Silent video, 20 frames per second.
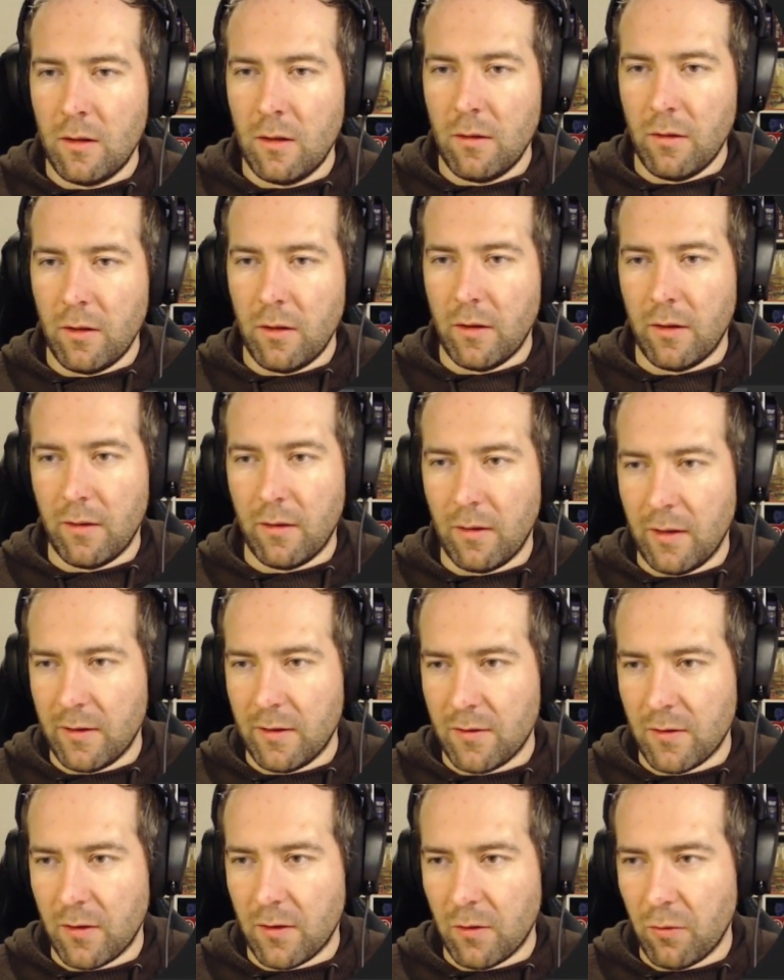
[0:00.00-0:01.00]
And let's
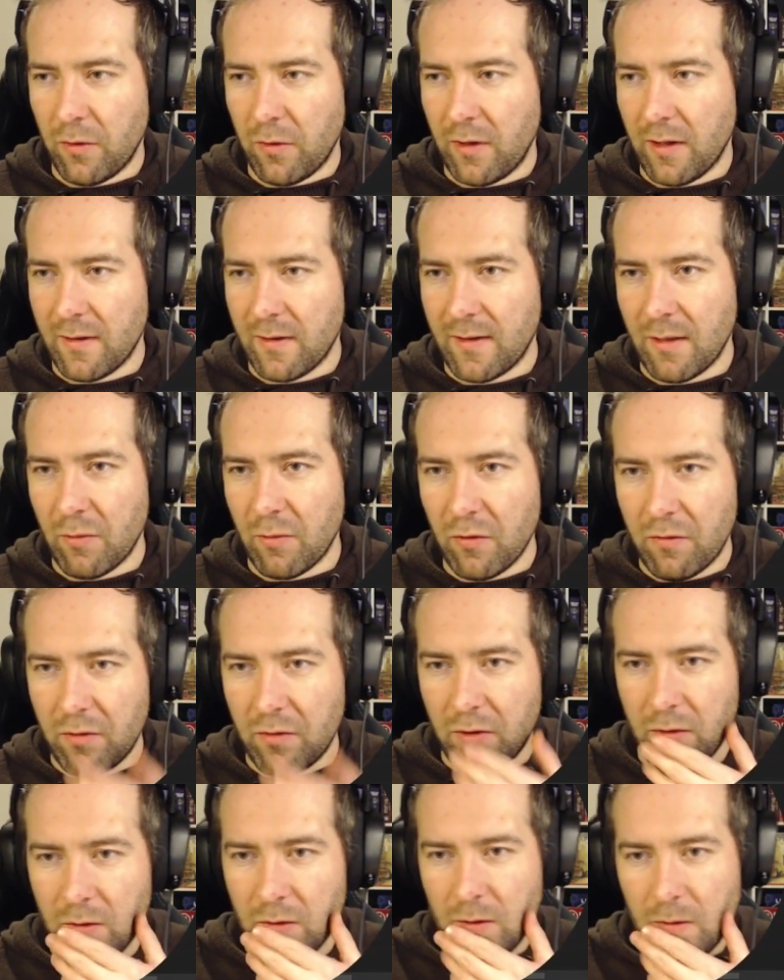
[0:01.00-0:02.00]
start with the example
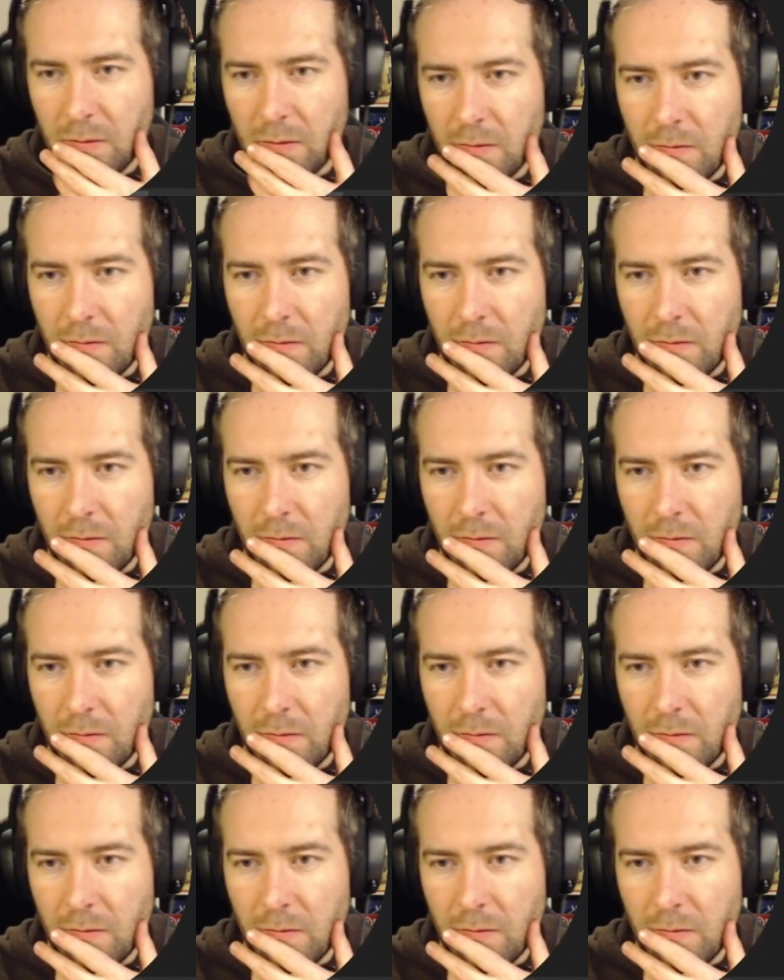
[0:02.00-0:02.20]
first.